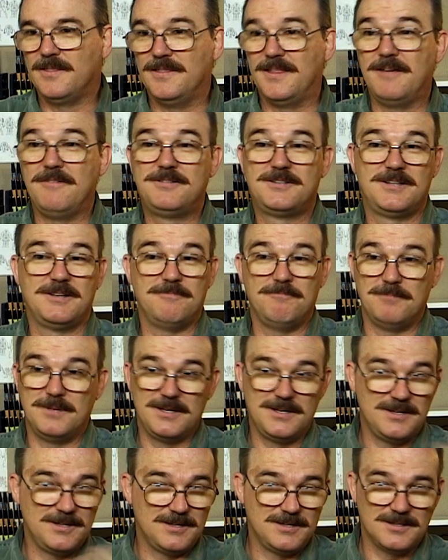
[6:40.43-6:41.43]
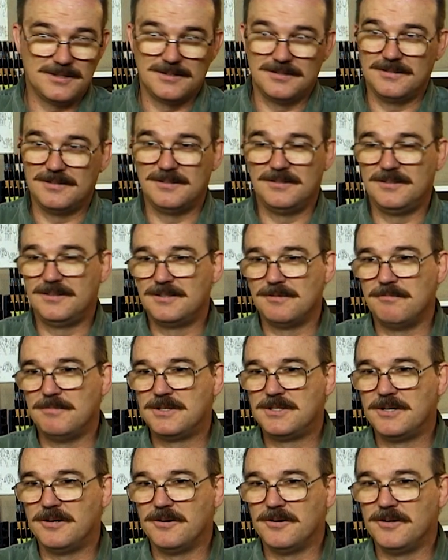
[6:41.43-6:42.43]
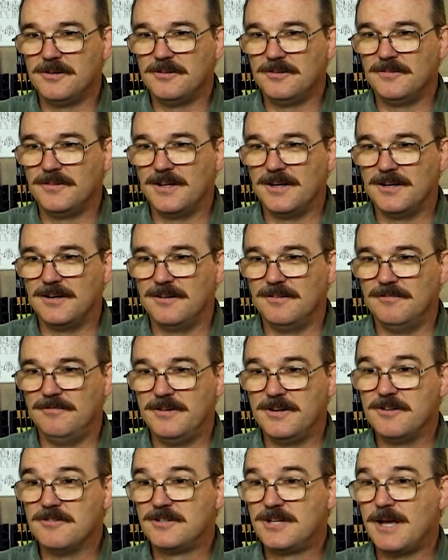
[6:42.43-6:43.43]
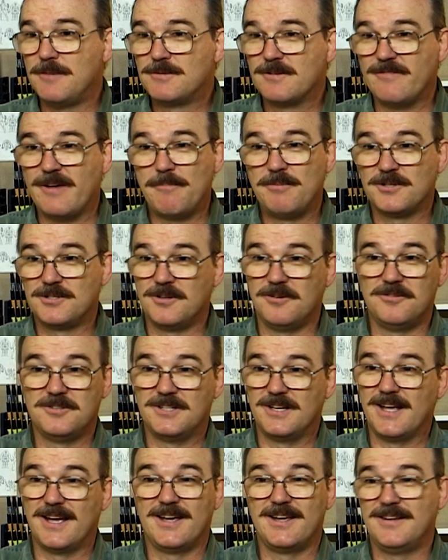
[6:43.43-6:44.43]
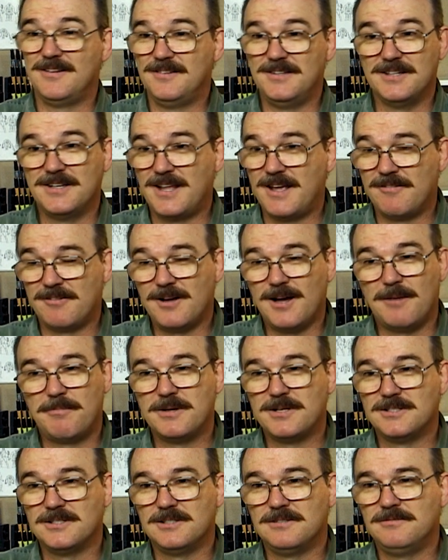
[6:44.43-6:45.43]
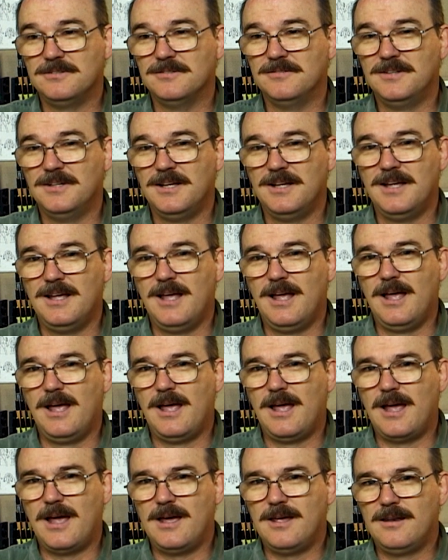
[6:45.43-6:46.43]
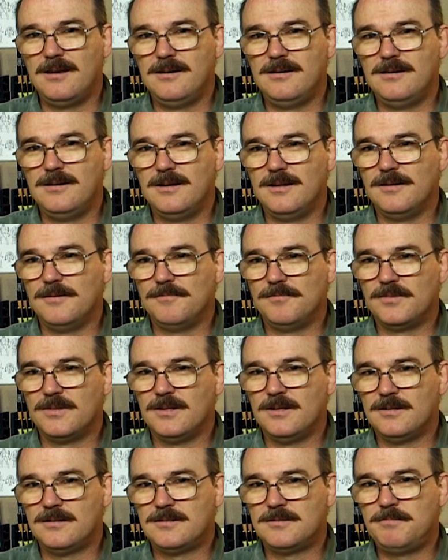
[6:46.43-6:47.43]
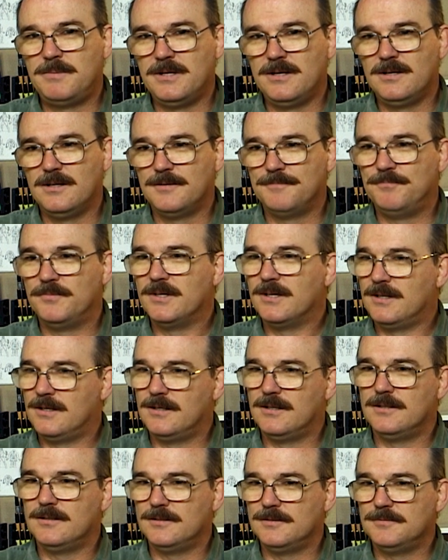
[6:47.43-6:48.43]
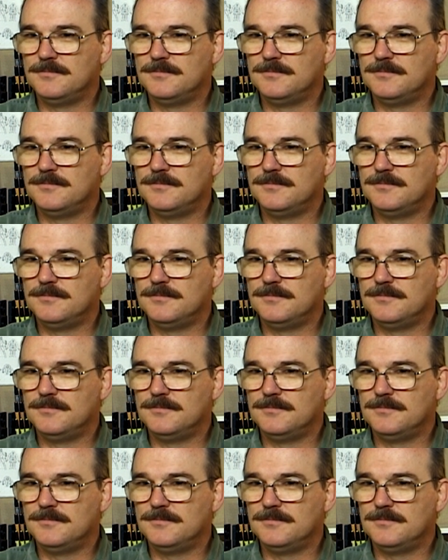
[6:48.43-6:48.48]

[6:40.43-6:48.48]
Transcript: and they've sent me uh, some material, uh, videotapes of episodes that I didn't have copies of, and and it's been um, uh,